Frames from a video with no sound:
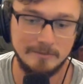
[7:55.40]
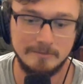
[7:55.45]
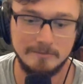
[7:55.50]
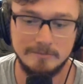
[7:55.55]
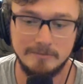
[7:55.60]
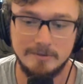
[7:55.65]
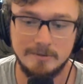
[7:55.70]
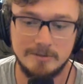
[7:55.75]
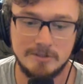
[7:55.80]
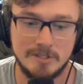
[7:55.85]

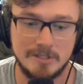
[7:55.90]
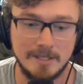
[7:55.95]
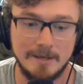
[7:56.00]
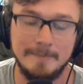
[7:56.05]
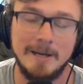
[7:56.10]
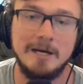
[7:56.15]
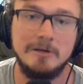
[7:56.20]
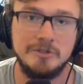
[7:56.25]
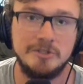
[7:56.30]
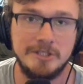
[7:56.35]

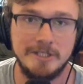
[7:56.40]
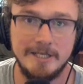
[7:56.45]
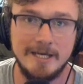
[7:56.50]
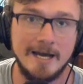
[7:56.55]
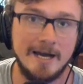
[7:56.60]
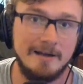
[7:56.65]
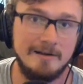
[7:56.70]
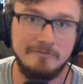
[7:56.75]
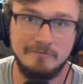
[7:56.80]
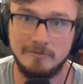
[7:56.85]
somehow she
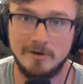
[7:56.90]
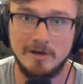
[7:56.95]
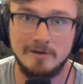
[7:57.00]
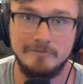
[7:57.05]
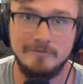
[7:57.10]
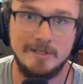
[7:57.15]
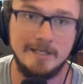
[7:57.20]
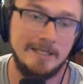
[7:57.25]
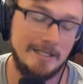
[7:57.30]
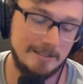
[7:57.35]
got
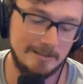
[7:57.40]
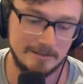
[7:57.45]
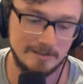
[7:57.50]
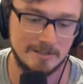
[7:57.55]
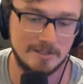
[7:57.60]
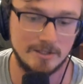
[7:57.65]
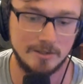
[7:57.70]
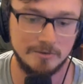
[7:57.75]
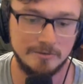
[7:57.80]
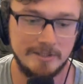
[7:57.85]
involved in it, and
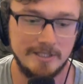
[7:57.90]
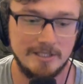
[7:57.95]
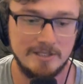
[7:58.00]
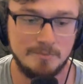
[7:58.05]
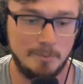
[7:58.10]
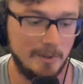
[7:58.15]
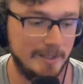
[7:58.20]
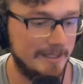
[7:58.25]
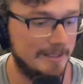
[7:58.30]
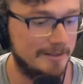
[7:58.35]
so he's
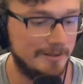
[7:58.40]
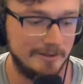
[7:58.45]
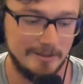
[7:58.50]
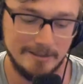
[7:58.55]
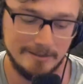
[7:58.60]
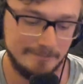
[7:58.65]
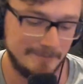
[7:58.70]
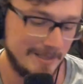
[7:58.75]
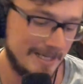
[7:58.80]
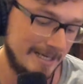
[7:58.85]
bringing her
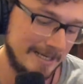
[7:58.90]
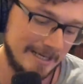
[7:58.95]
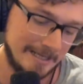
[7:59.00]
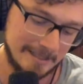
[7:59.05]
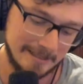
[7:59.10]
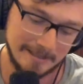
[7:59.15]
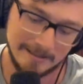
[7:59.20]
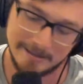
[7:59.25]
in, man.